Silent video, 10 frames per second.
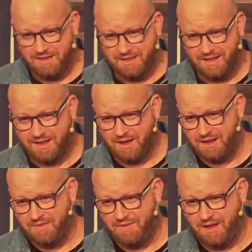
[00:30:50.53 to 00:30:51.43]
I kind
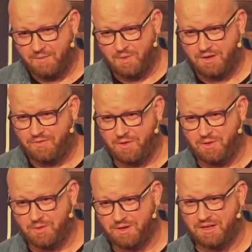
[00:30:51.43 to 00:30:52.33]
of like work for an
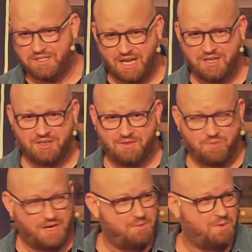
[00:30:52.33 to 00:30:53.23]
organisation of
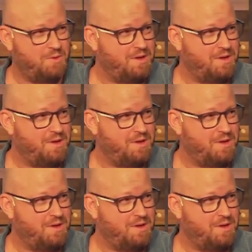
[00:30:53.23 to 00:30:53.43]
people,